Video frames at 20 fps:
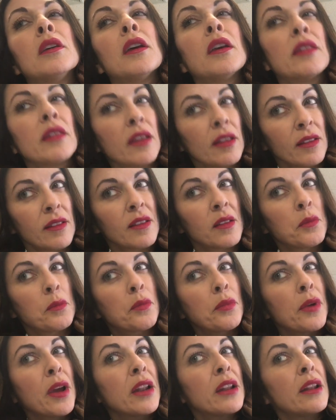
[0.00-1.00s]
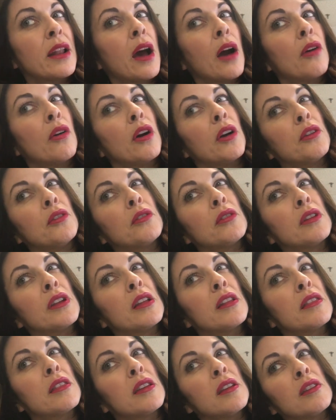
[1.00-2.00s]
and then spread it out
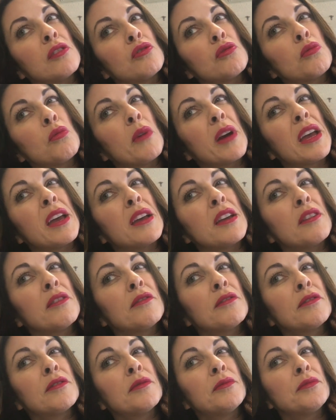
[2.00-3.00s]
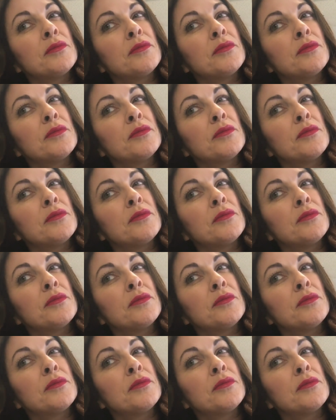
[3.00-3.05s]
underneath each wave.